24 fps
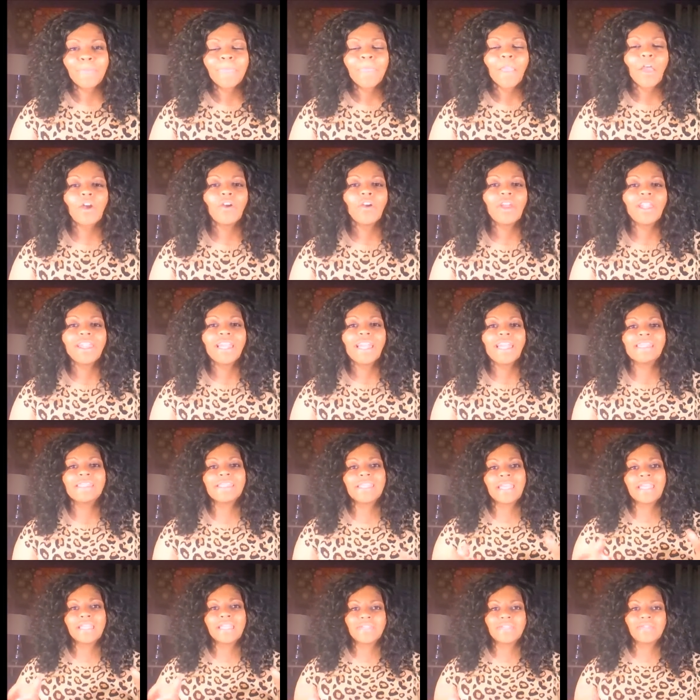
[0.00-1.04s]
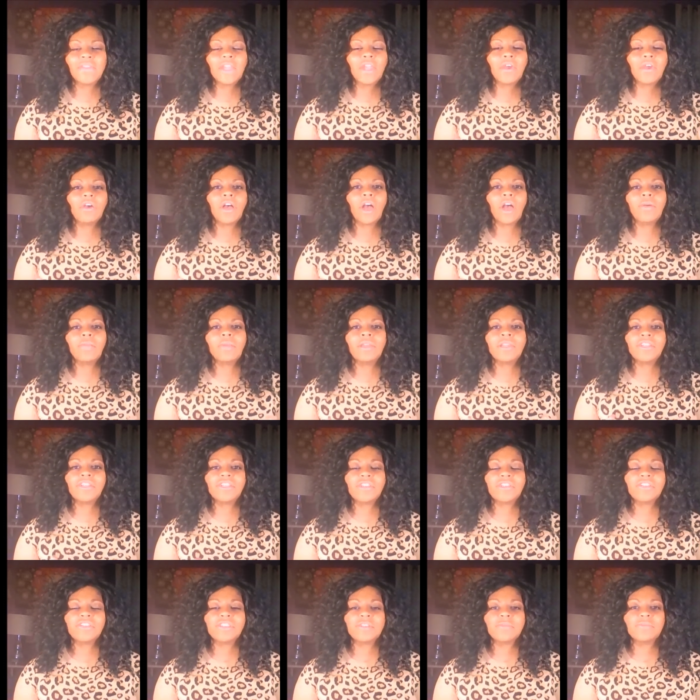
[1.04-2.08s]
All right, guys, like this video, comment,
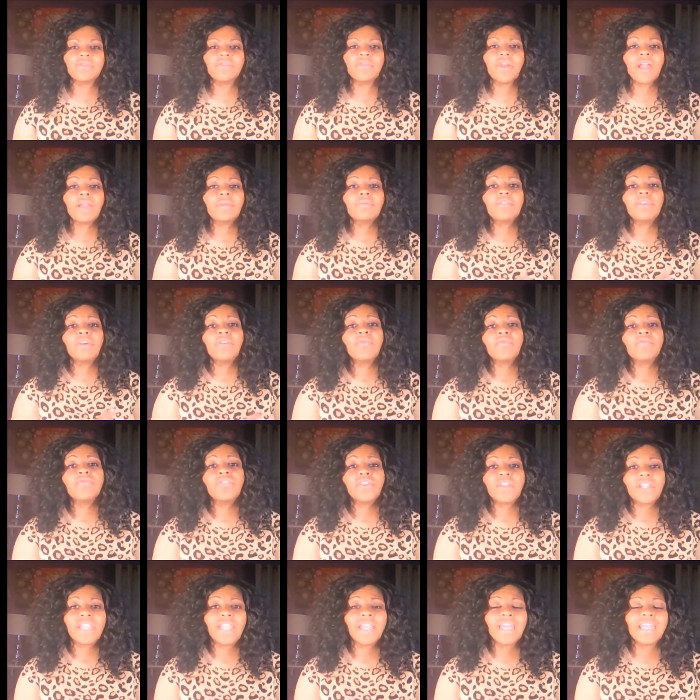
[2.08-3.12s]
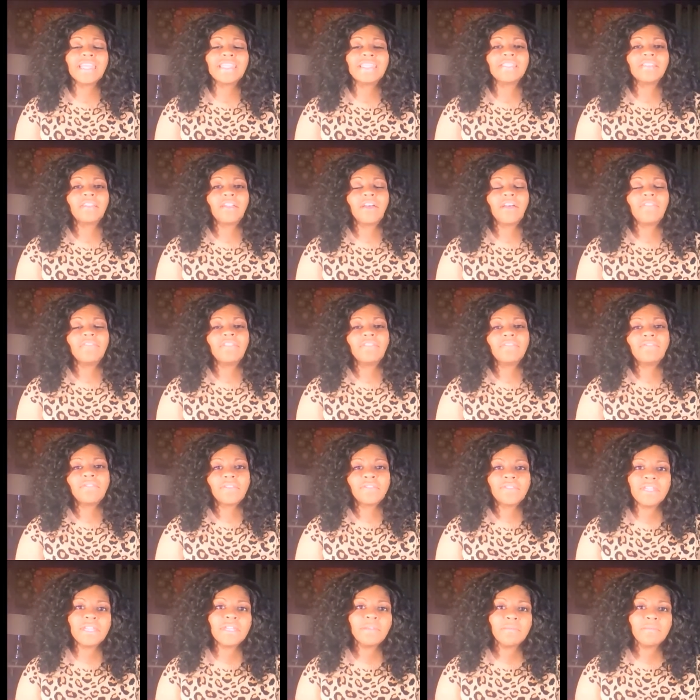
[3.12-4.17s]
share, subscribe. Don't forget, I still have the
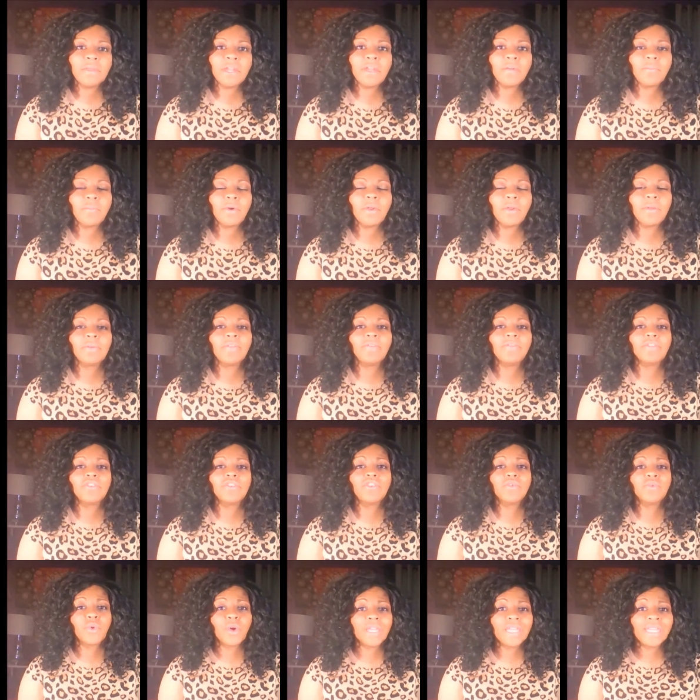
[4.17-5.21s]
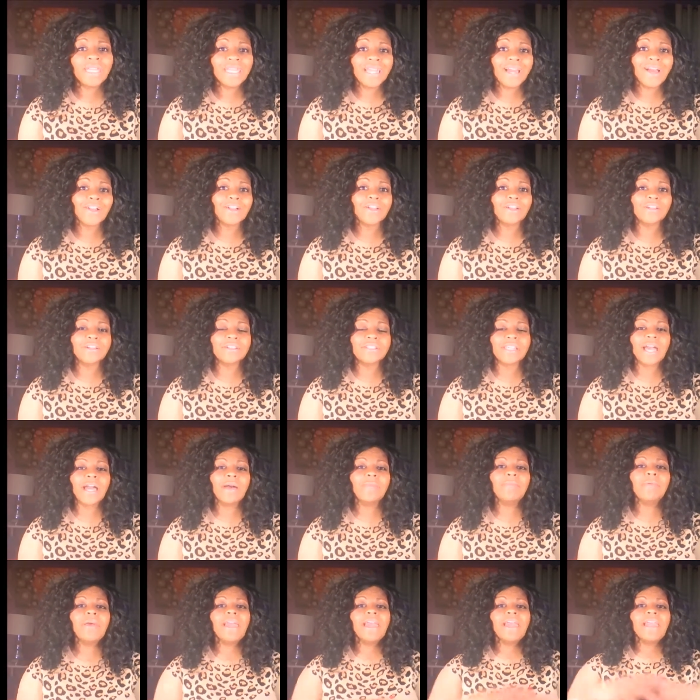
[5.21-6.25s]
15-minute appointment for $20
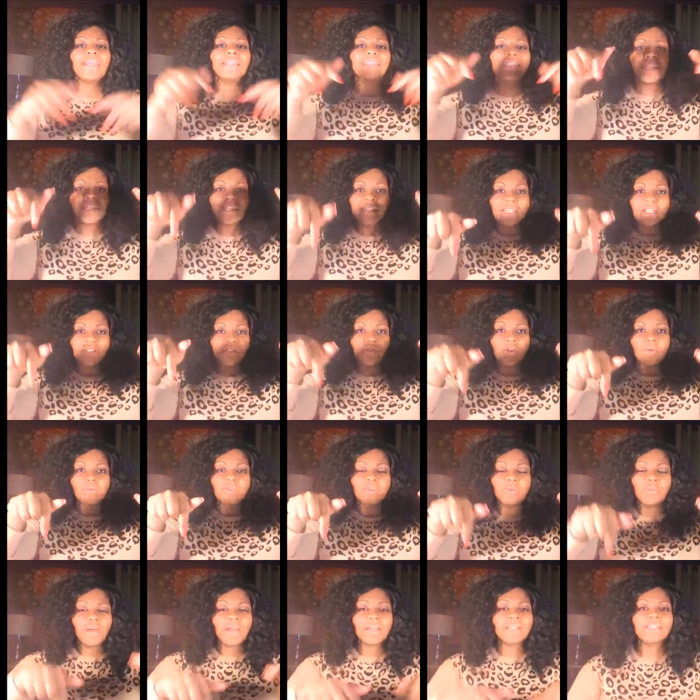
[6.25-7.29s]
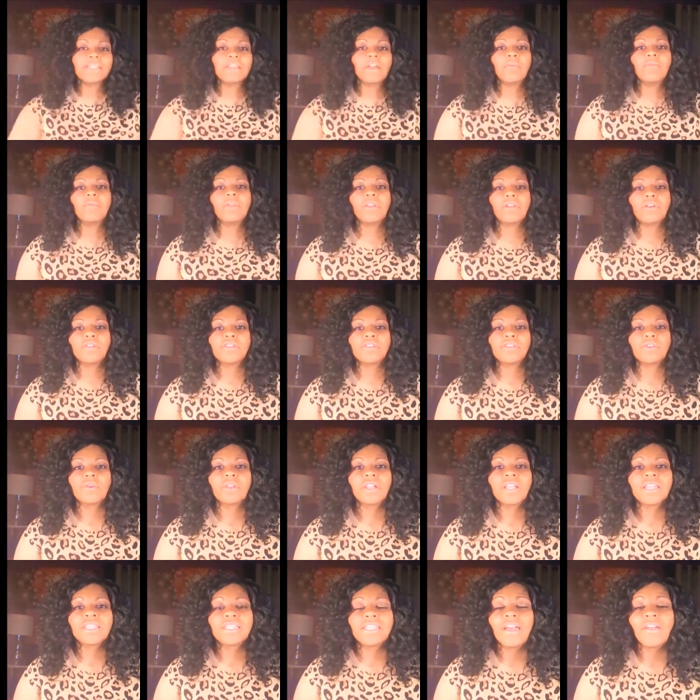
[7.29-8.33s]
up. It's in the description box down below, so
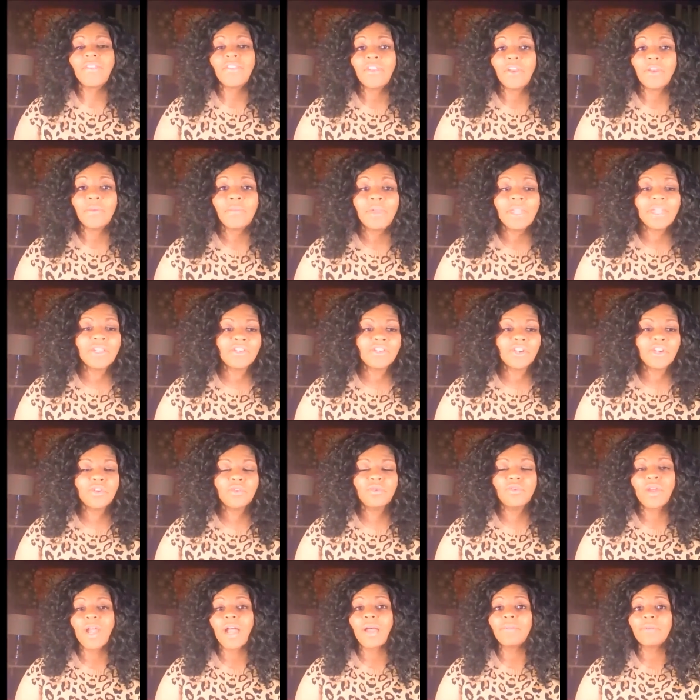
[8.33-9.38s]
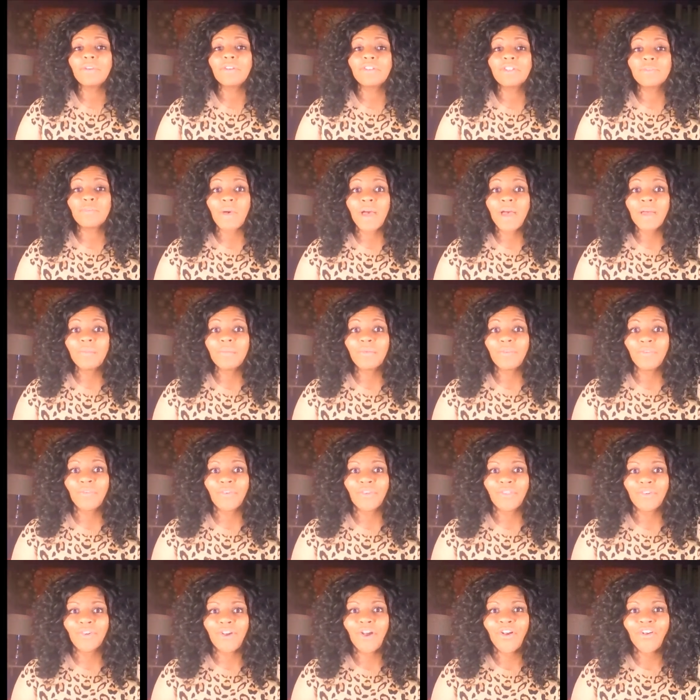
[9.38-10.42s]
click down there. Make sure you grab your spot before
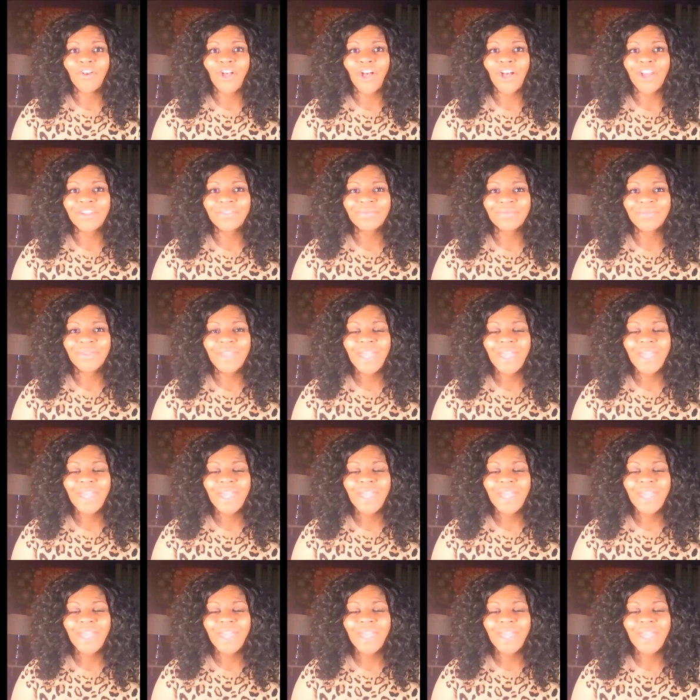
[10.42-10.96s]
they're all gone.